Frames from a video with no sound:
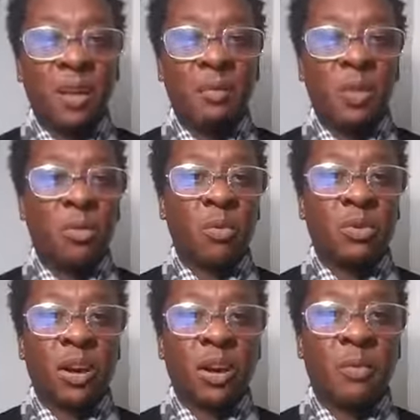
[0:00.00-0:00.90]
But he won't
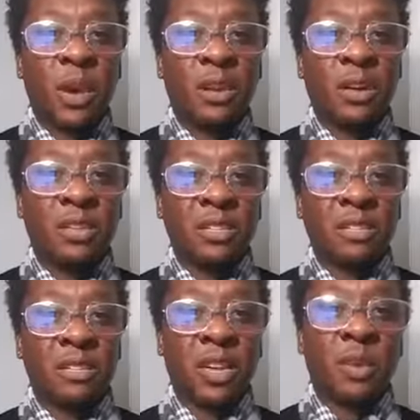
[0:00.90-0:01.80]
talk about all these
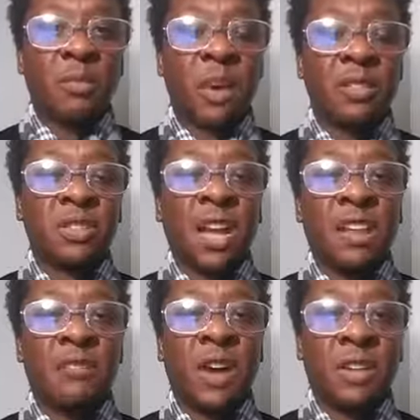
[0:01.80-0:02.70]
single mothers, how they
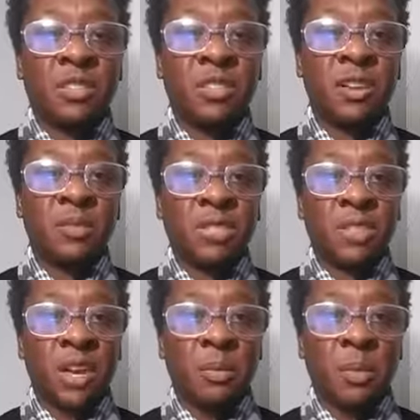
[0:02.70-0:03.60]
volunteer to be
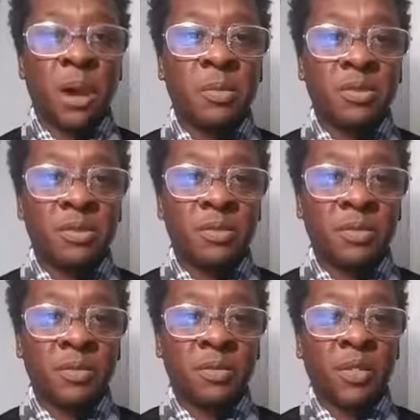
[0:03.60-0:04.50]
single mamas.
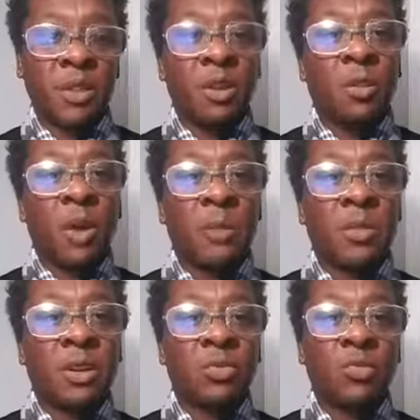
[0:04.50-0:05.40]
You know why?
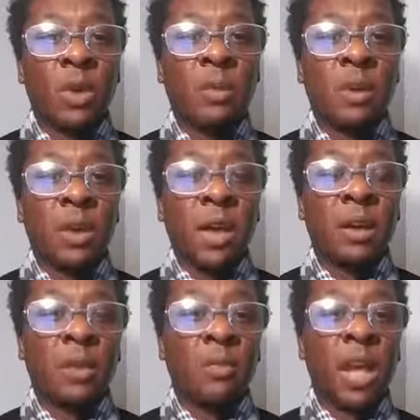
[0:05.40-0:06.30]
Because women make
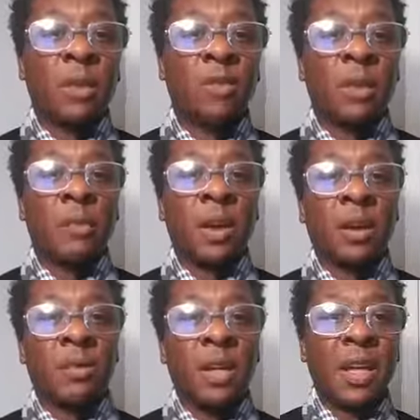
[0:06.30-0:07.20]
up, black women make
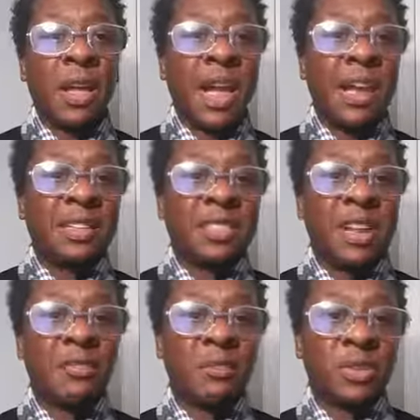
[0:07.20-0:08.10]
up
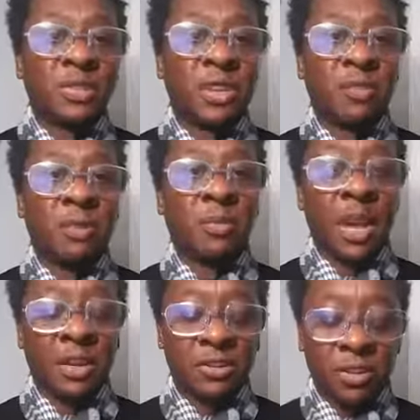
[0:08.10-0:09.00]
eighty-seven percent of the
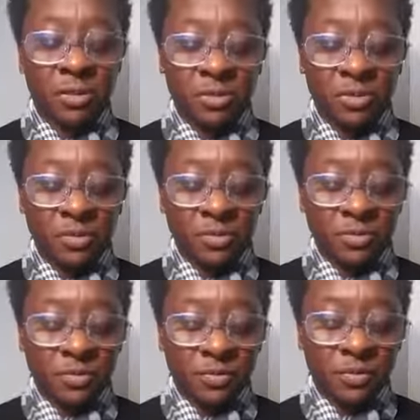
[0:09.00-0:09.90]
black church.
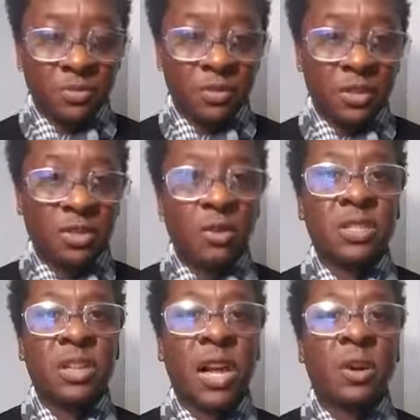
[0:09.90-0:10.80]
So
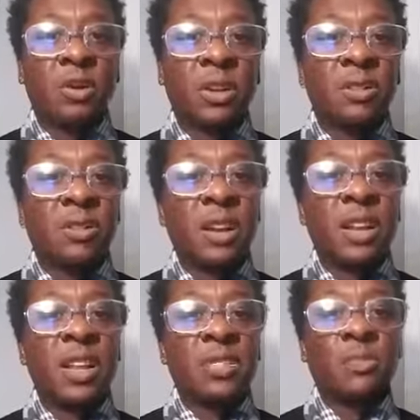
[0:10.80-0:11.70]
he's not going to cut
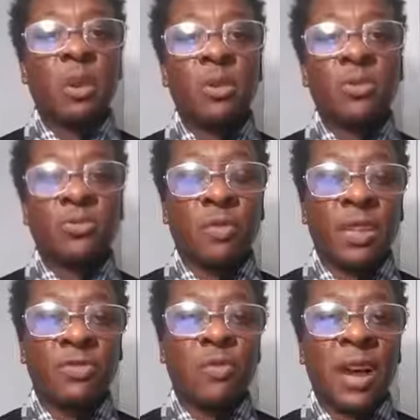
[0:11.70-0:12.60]
his purse
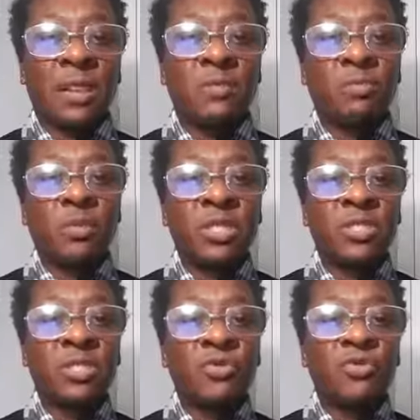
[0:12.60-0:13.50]
strings trying to preach
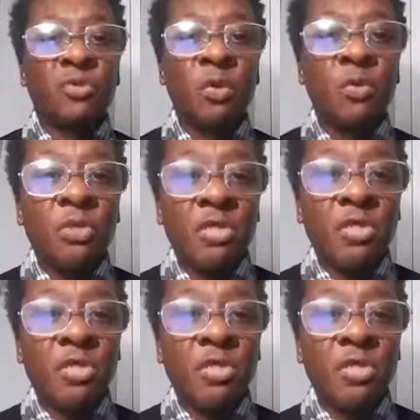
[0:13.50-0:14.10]
the truth.